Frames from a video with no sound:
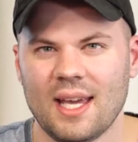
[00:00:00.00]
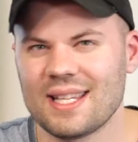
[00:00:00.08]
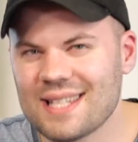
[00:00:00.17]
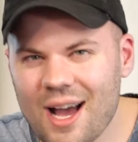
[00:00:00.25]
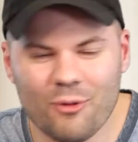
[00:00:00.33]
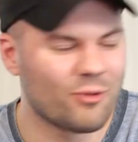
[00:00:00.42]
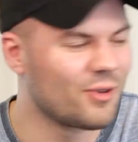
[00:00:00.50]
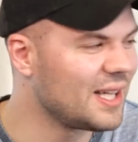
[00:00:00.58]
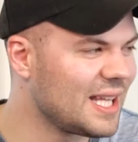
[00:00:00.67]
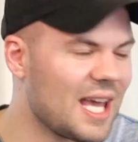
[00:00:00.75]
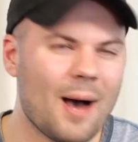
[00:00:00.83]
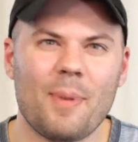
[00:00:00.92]
It's not
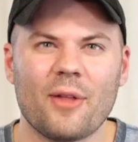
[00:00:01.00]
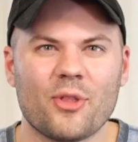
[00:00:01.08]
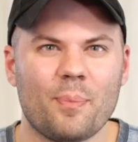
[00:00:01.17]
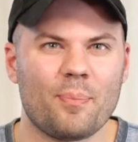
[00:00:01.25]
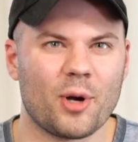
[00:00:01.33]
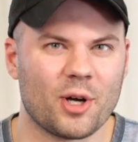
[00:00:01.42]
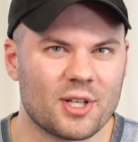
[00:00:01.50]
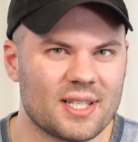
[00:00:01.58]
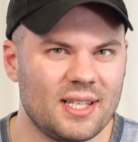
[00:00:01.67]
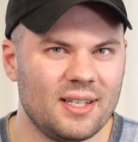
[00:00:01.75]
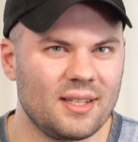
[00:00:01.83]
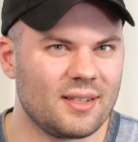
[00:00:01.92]
really about the
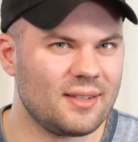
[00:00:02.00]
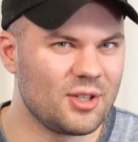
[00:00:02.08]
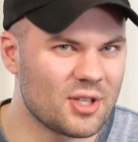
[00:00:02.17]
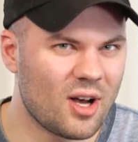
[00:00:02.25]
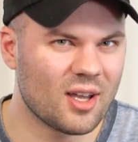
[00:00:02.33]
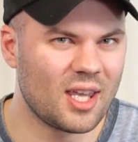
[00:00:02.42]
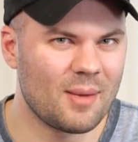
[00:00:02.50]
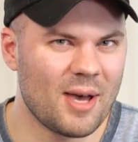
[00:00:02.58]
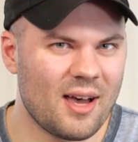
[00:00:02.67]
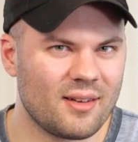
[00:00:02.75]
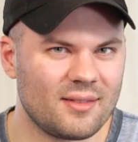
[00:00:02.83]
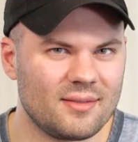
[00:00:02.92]
person you're talking
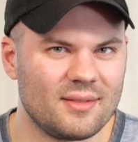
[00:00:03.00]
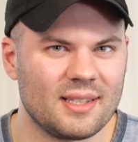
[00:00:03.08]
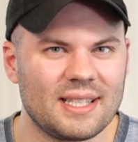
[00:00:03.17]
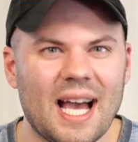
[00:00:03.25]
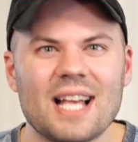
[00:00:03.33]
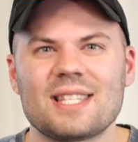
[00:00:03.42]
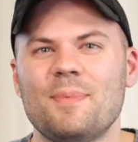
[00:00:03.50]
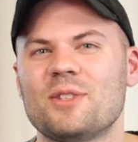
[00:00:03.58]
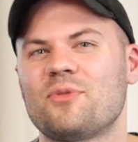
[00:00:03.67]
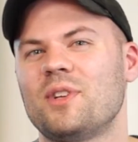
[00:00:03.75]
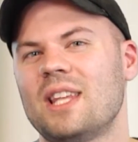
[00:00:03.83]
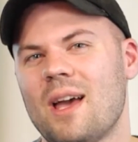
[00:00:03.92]
about. Gossip
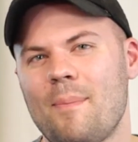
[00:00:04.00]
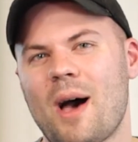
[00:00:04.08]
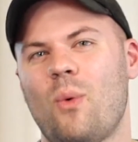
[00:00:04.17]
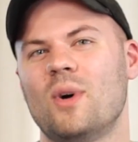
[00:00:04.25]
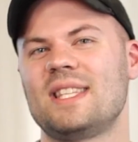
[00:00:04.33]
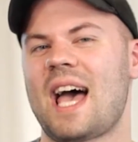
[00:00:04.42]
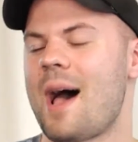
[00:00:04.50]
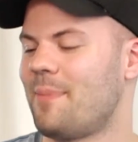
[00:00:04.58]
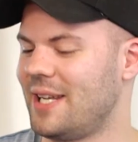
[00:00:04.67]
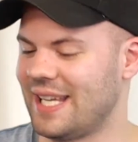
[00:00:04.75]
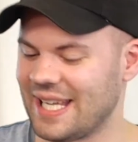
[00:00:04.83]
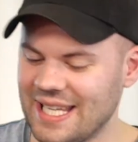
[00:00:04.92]
is really about what's
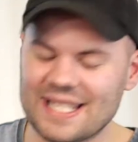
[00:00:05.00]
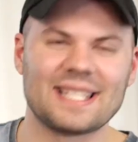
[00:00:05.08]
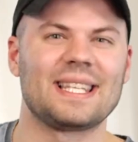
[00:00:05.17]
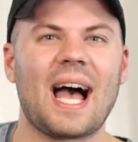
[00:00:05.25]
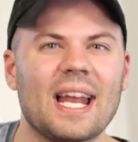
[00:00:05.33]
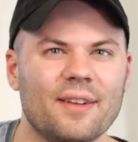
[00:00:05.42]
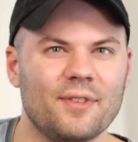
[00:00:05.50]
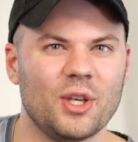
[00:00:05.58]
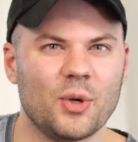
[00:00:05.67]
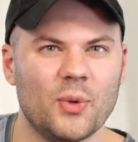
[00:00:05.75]
happening inside of you.